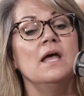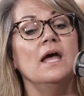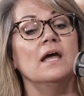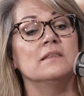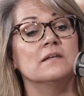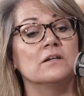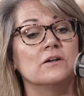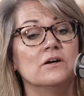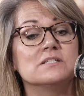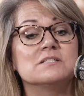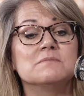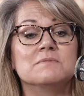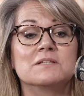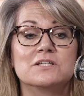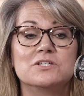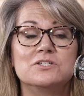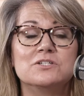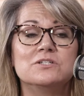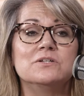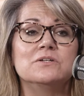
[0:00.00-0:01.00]
And then
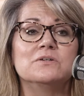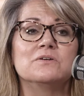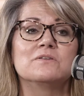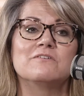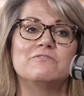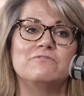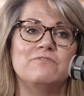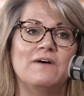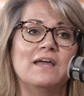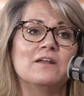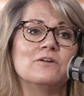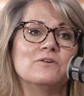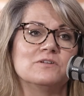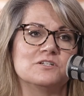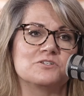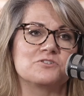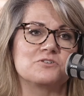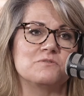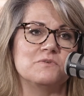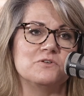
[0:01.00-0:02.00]
ultimately, too, the final
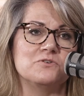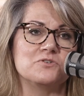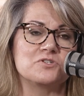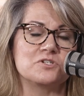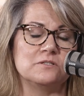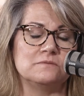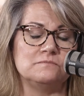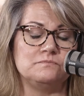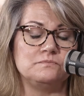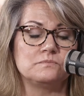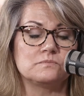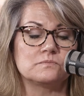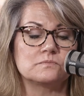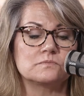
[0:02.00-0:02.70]
distribution